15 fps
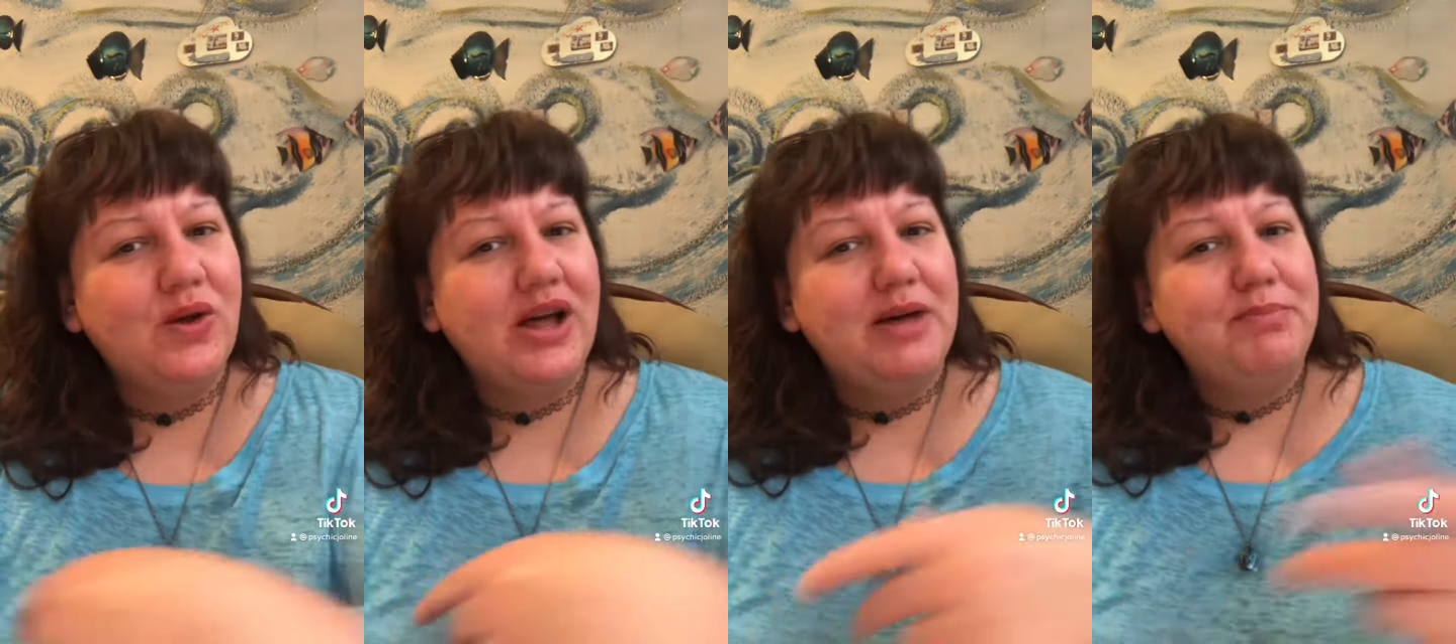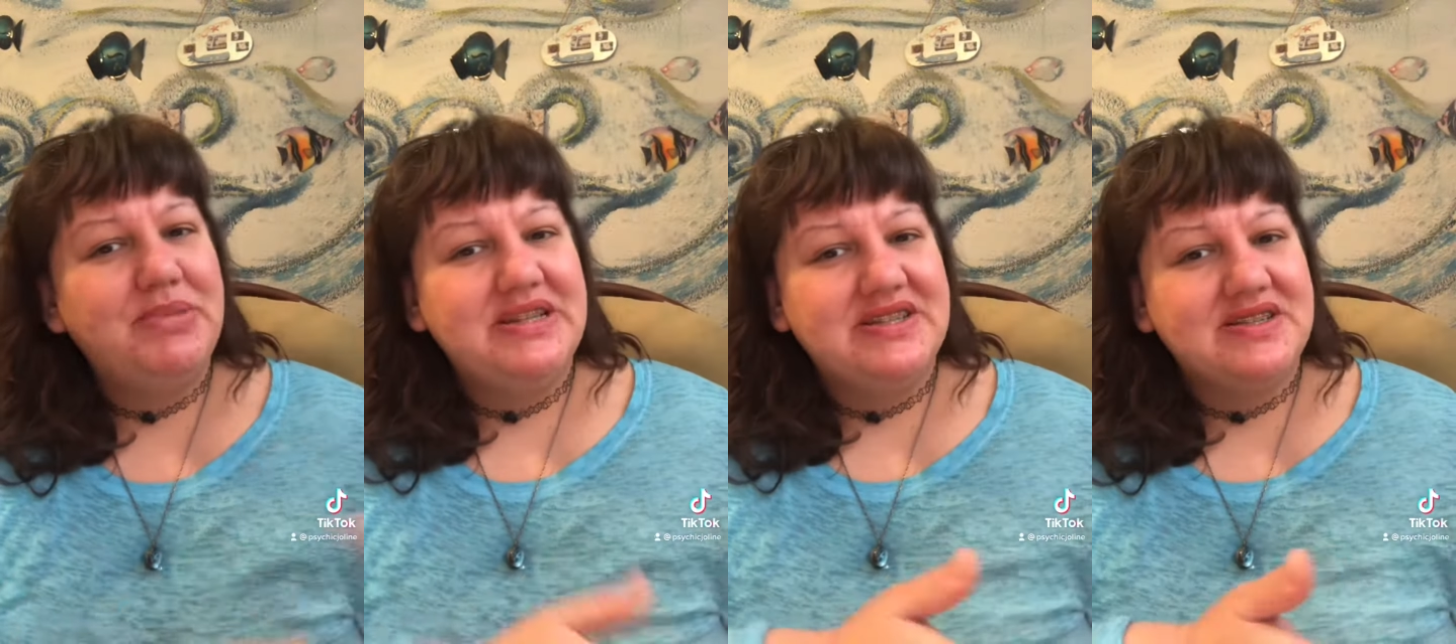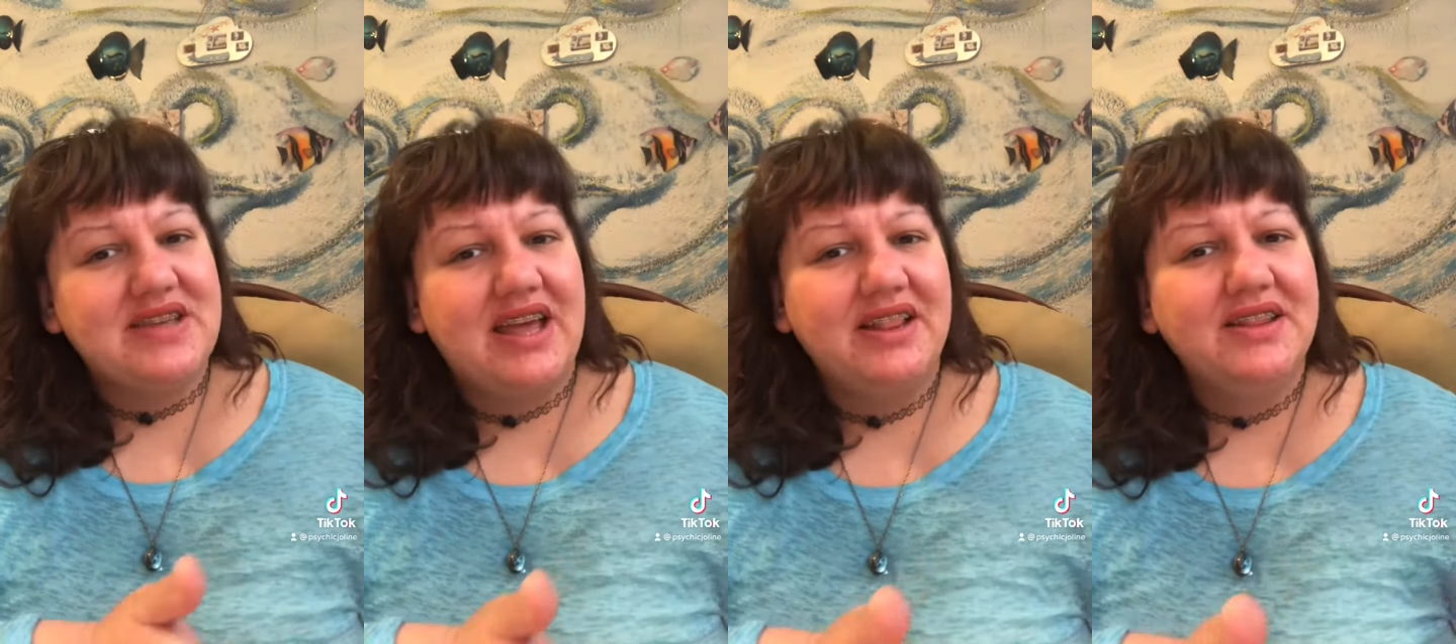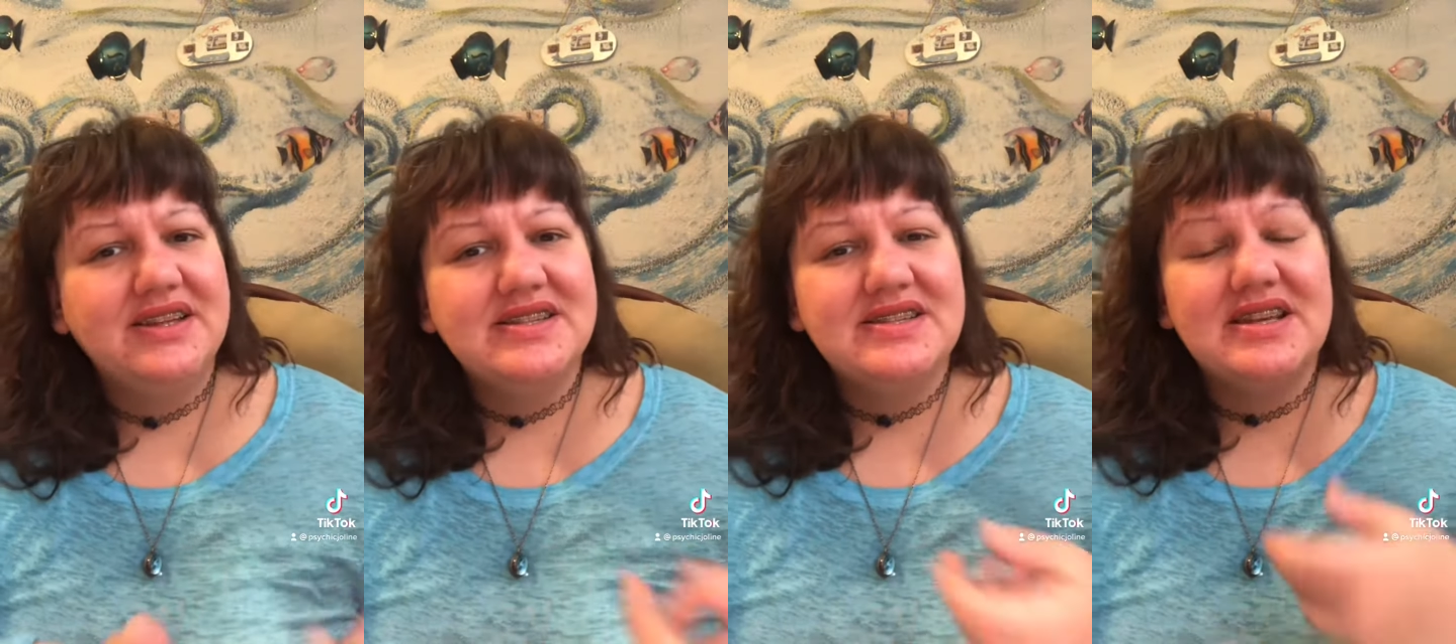up and
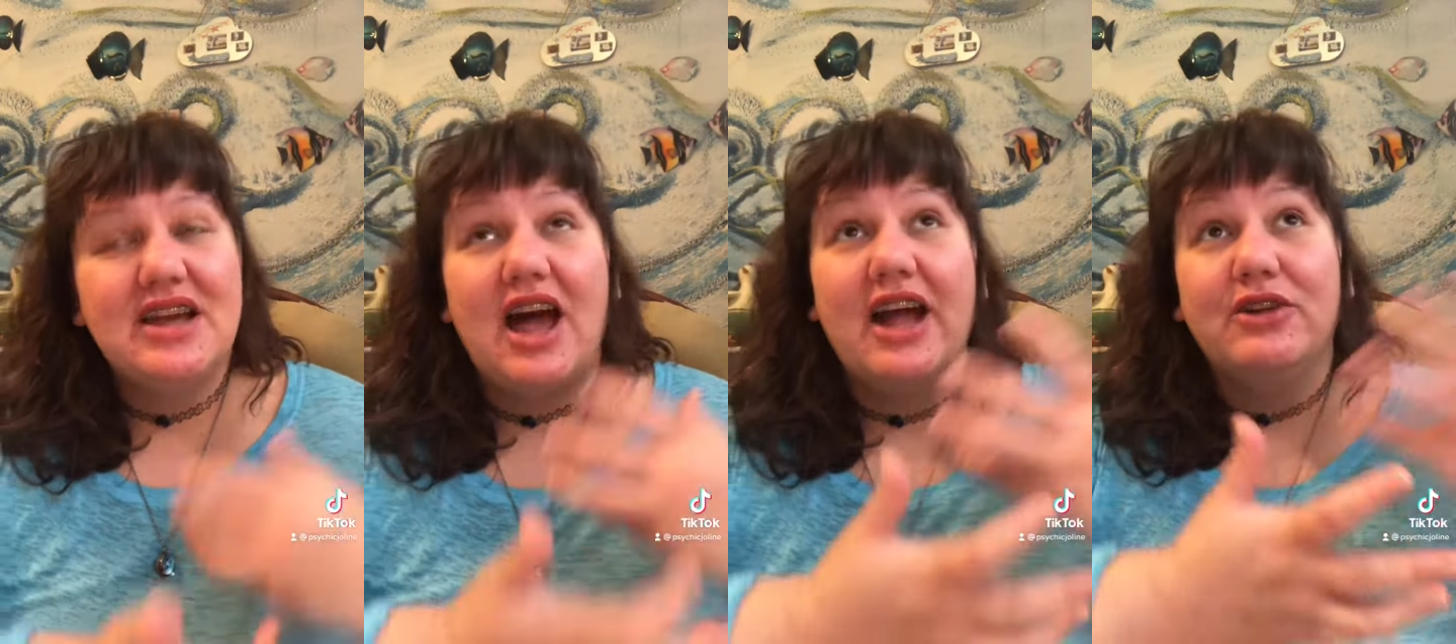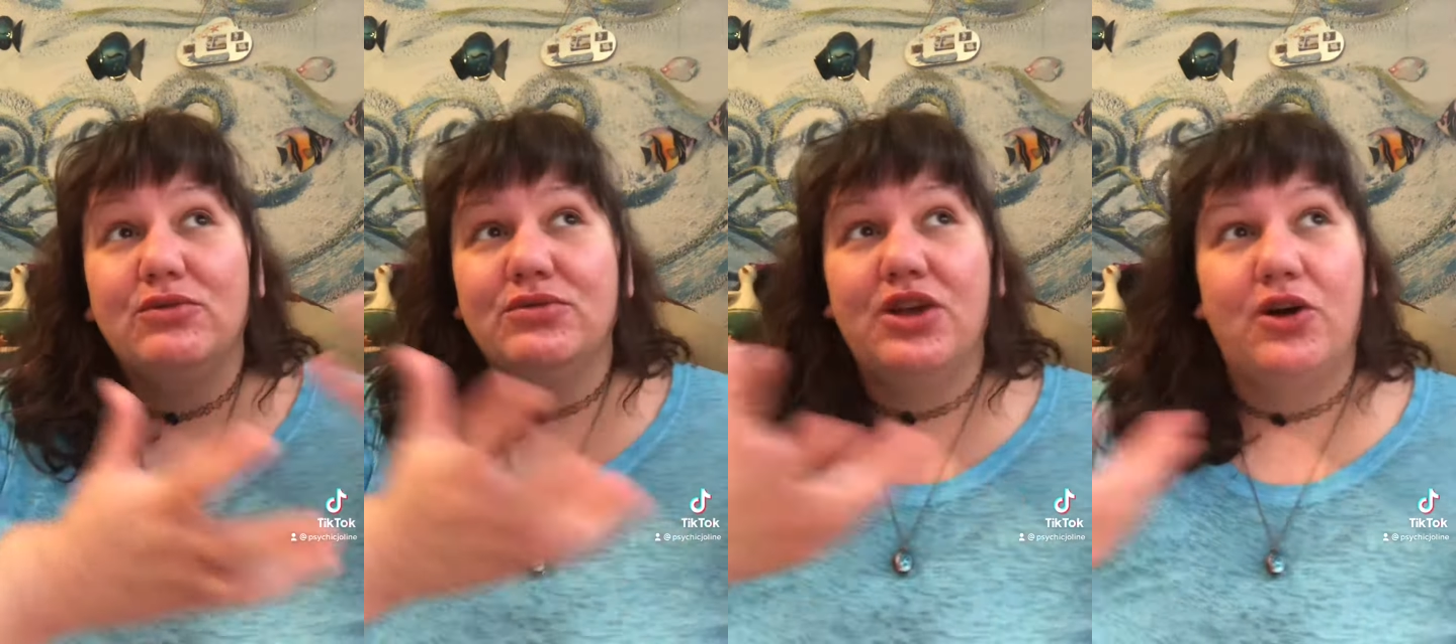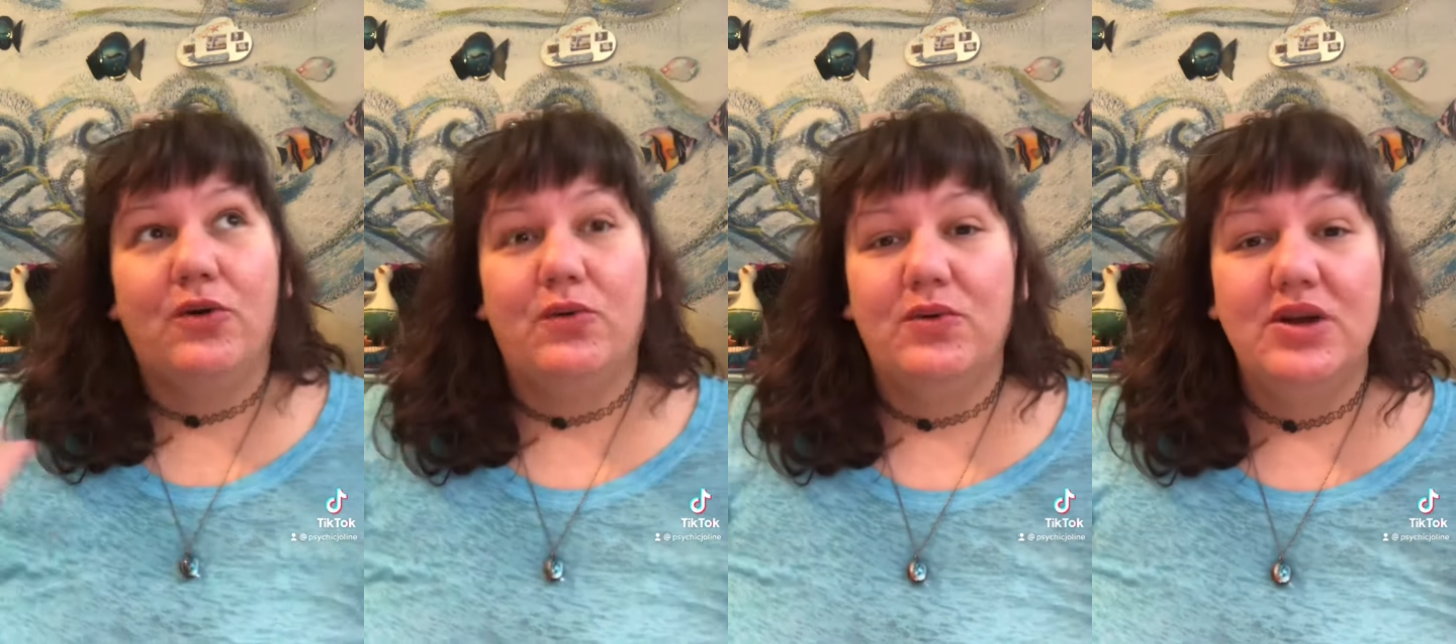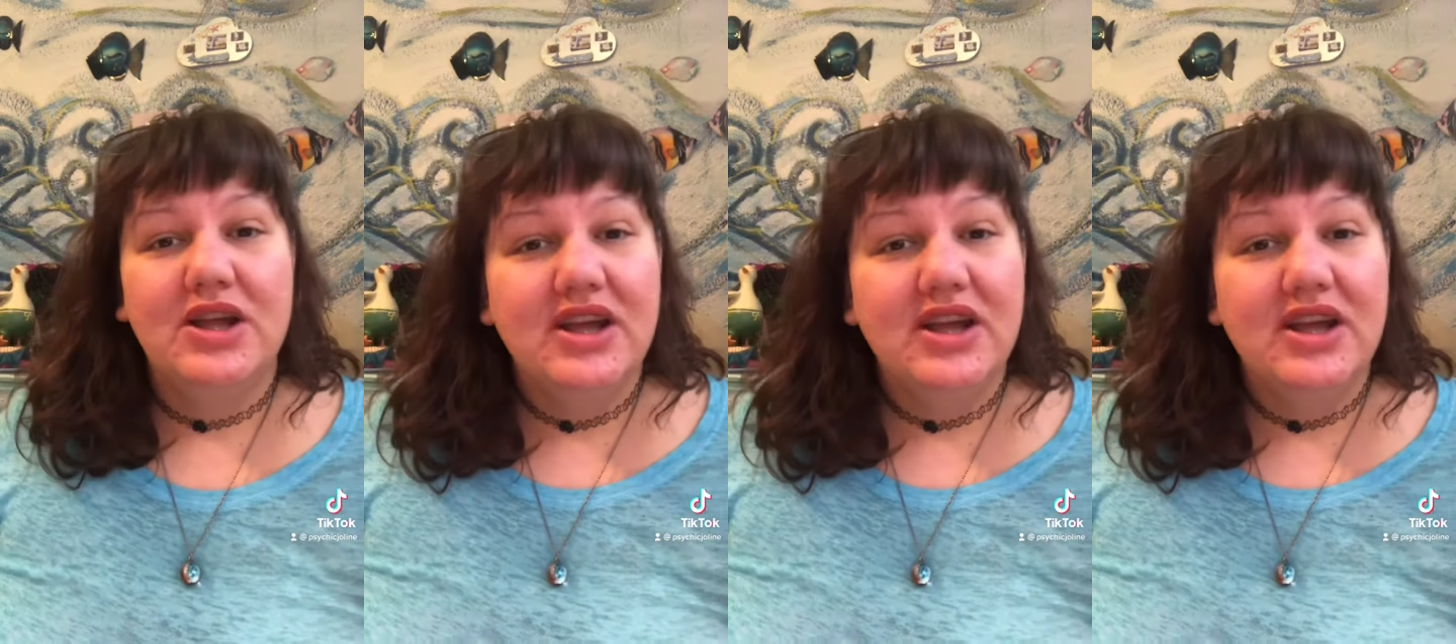silenced it? I don't know.